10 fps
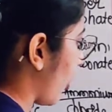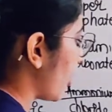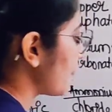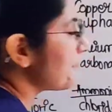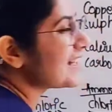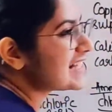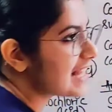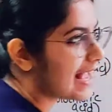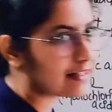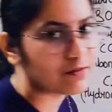or
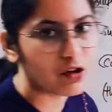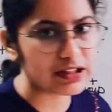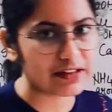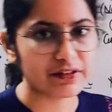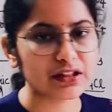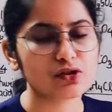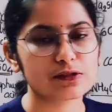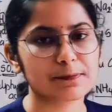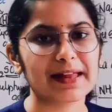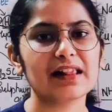fungi, whatever you
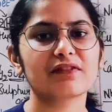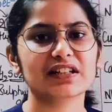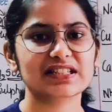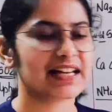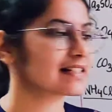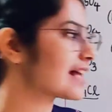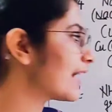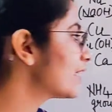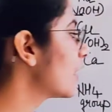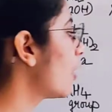spell,
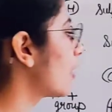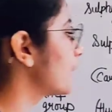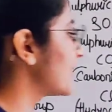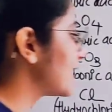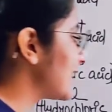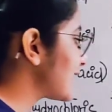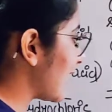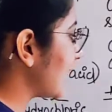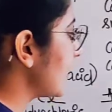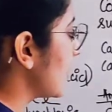fungicide or fungicide.